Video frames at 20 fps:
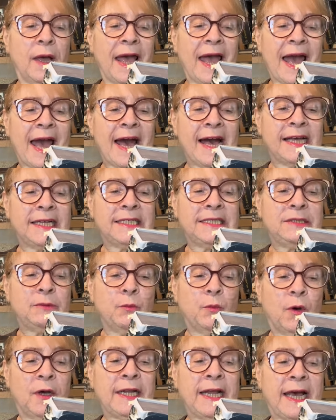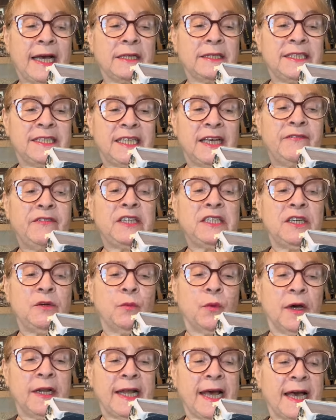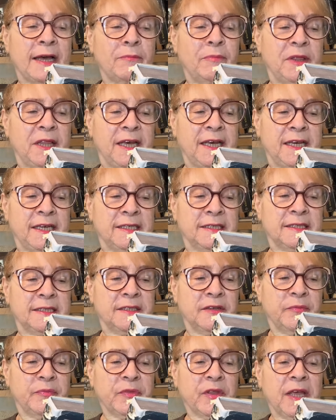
act plays.